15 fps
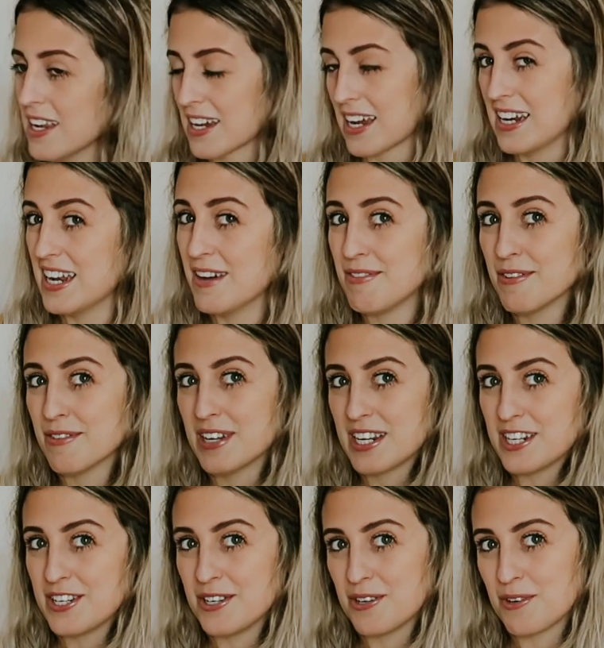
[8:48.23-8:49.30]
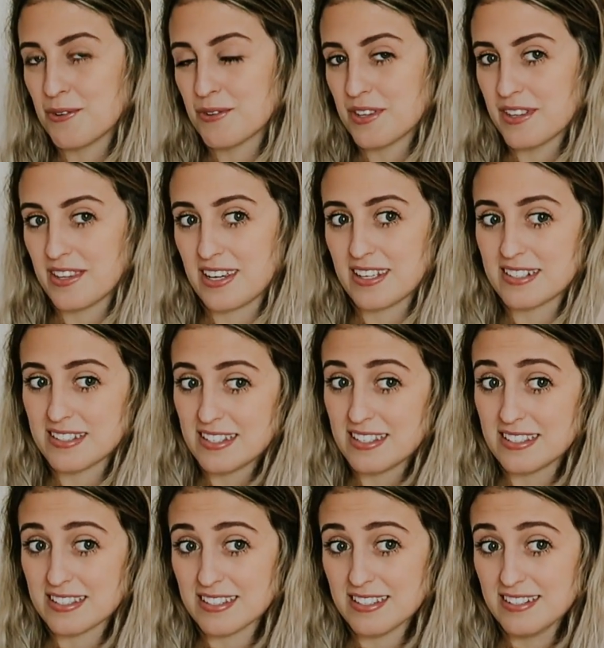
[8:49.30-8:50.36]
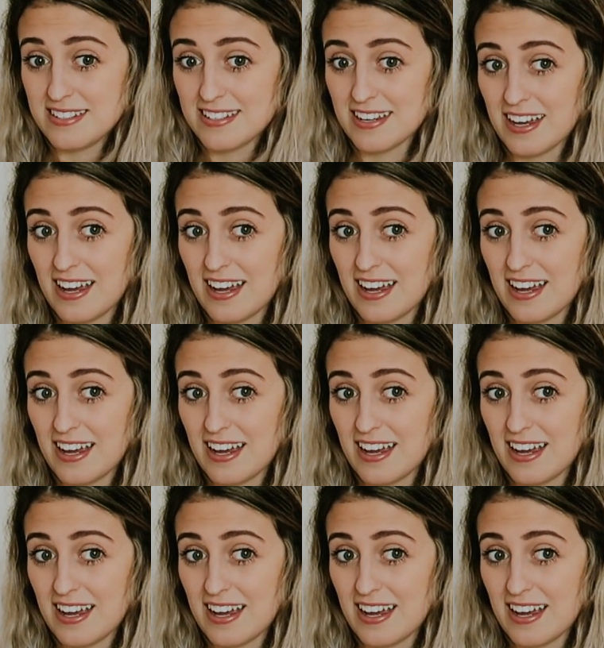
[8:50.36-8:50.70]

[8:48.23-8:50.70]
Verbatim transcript: Like I never really knew that they existed.